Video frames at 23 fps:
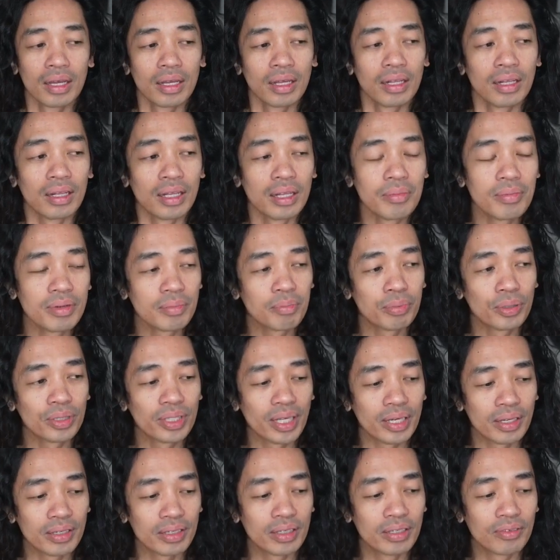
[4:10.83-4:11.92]
Let me put
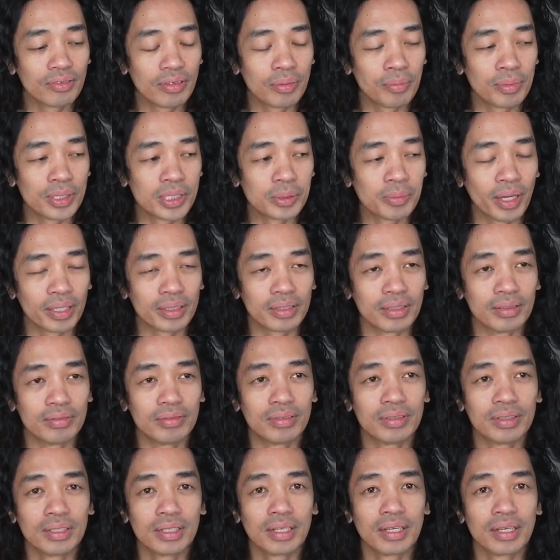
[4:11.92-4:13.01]
that in a different perspective.
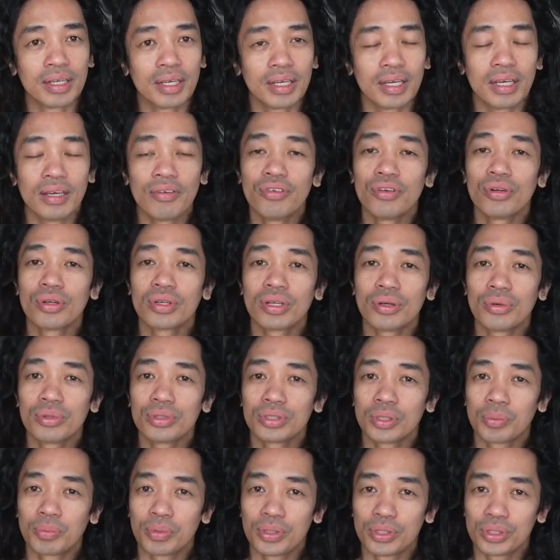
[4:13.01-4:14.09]
If you're going
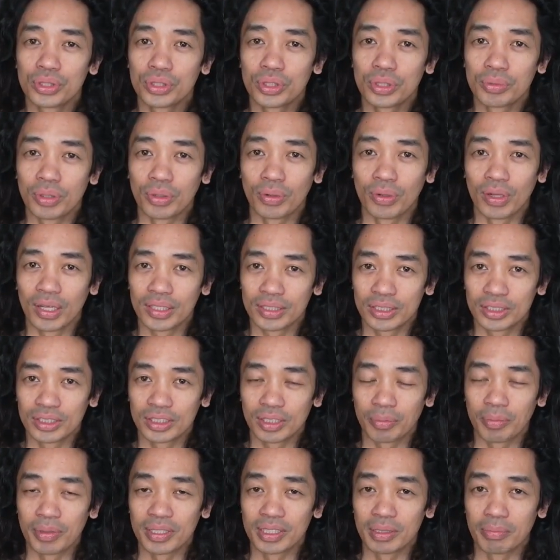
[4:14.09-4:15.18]
to presume your
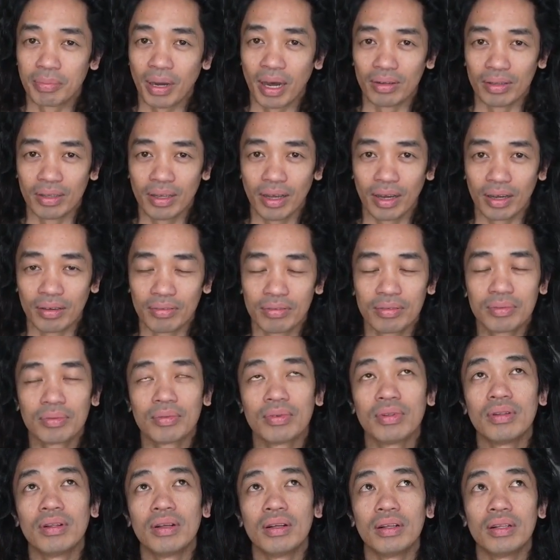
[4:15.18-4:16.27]
relationship is about love,
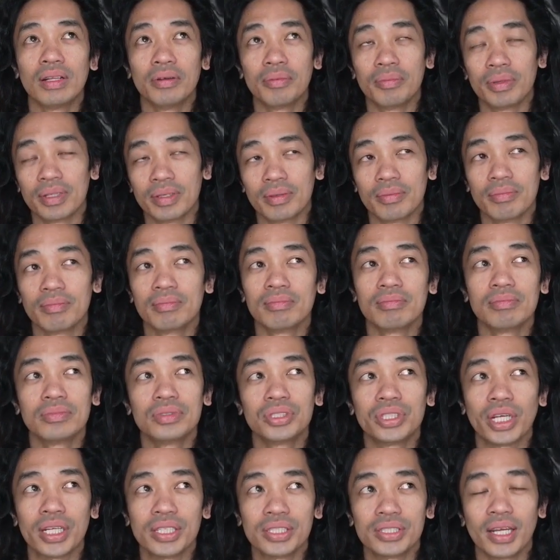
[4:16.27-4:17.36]
let me
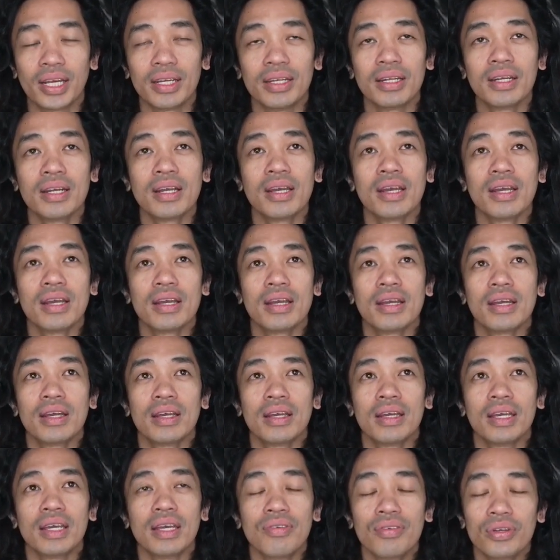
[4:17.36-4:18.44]
change that.
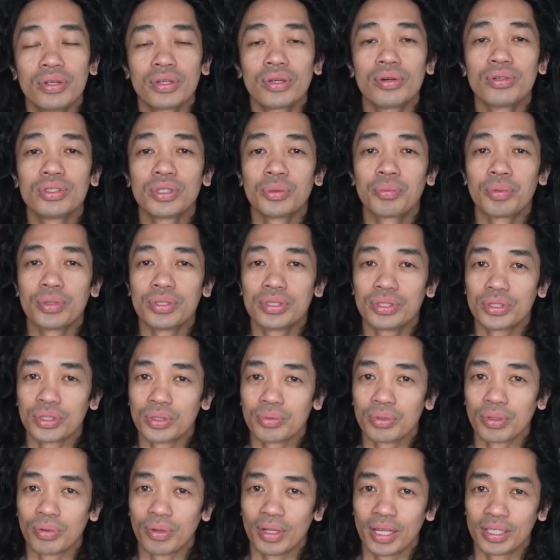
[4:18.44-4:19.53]
If you're going to
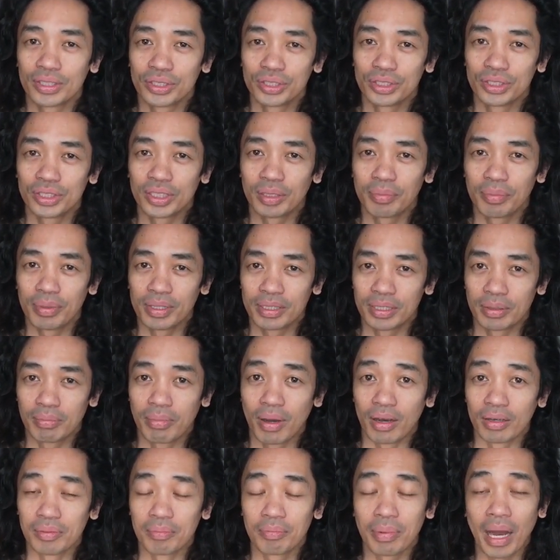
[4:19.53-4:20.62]
presume your relationship is
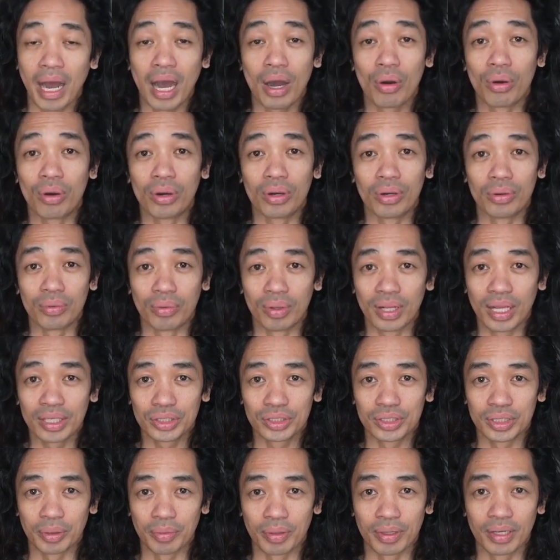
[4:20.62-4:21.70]
about power and
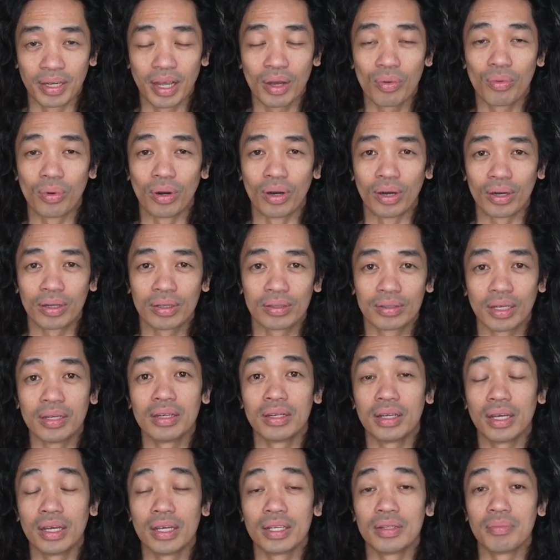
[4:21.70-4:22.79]
relationship and network,
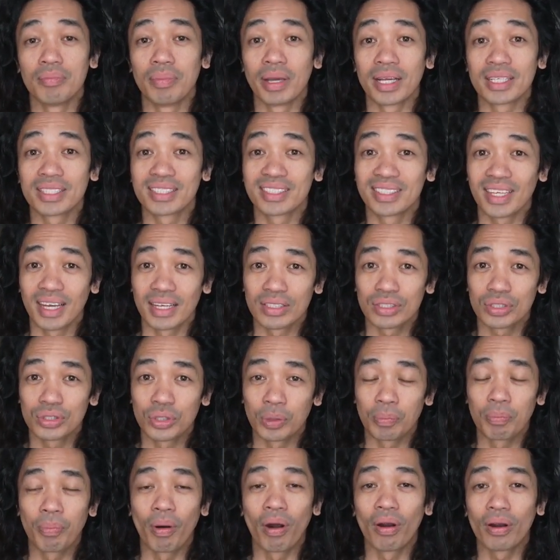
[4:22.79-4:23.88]
then it makes sense
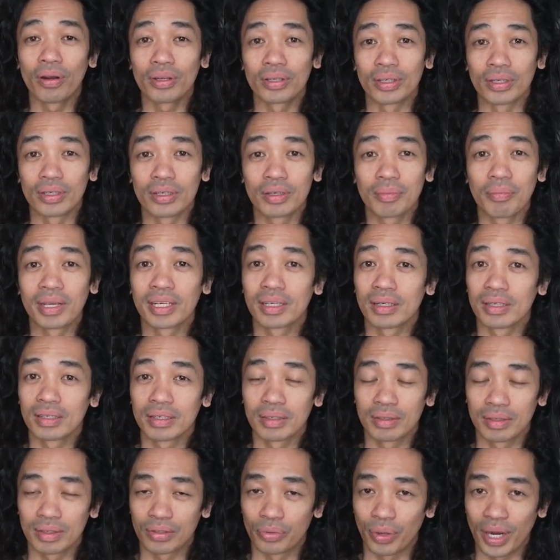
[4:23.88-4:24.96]
to
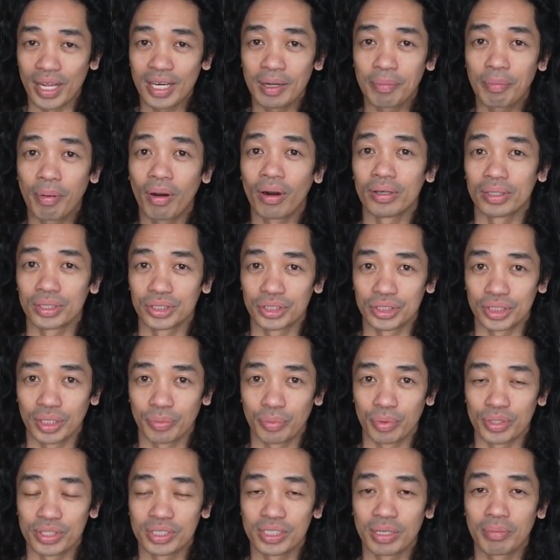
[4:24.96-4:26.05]
create a
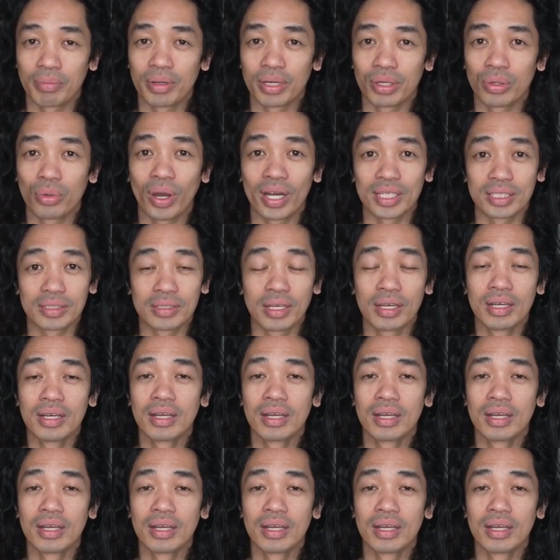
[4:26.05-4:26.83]
partnership with somebody who has